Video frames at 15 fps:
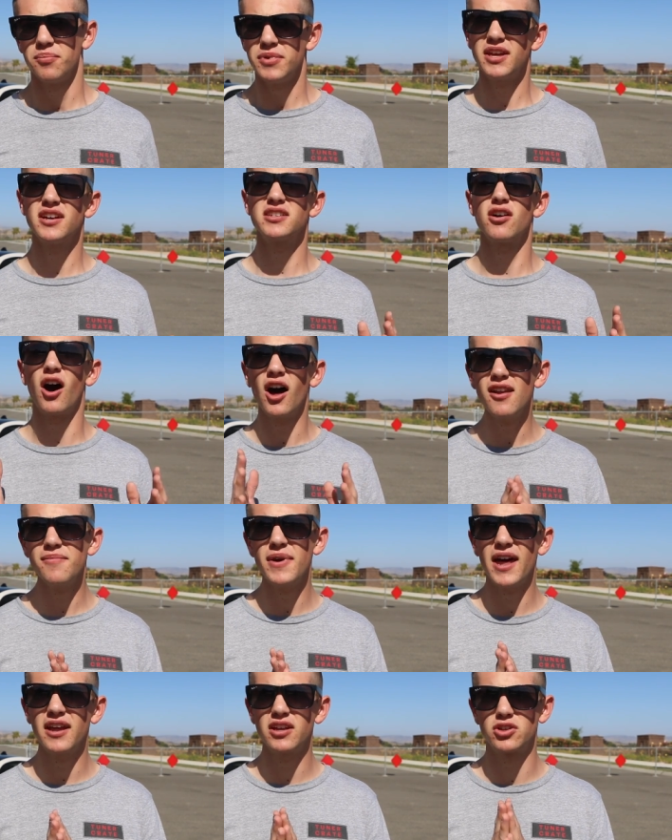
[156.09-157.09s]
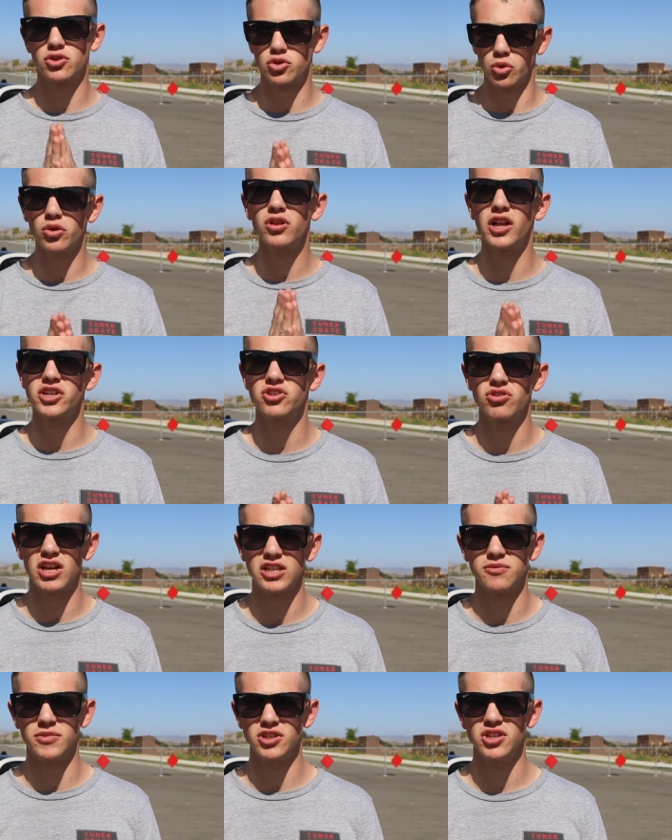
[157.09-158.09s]
because automatic dual clutch
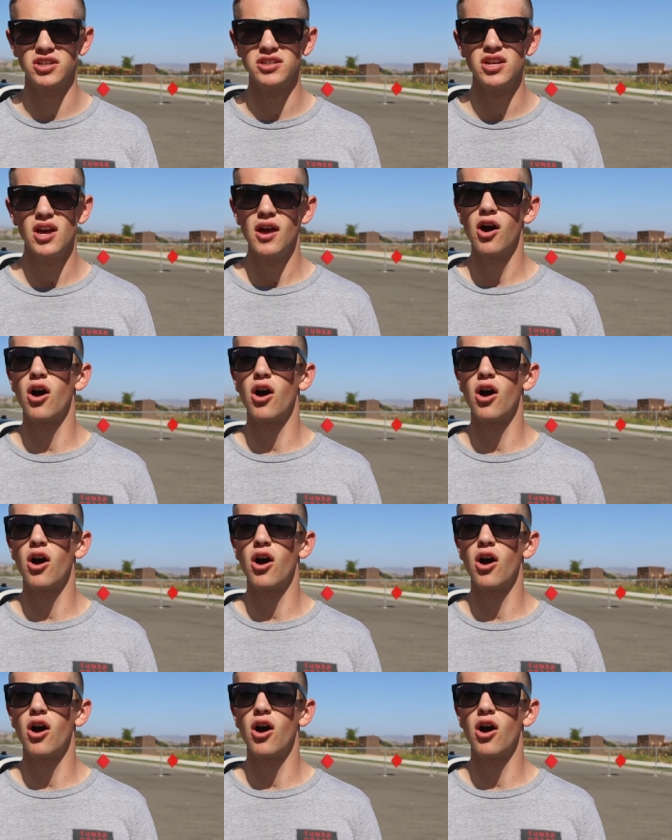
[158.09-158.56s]
transmissions